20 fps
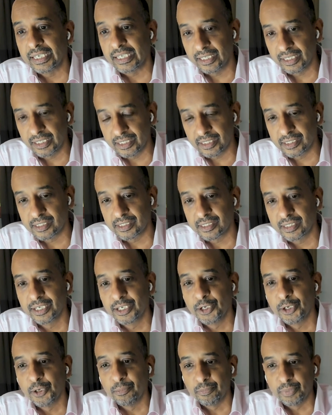is
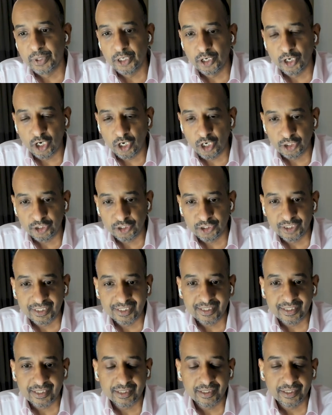beyond
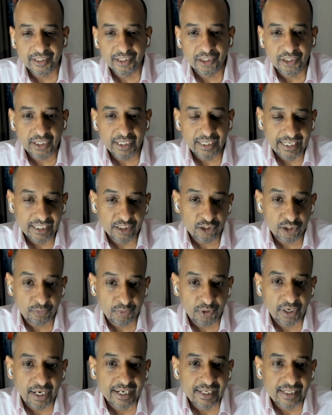the
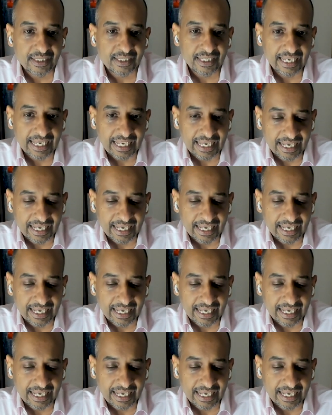enterprise,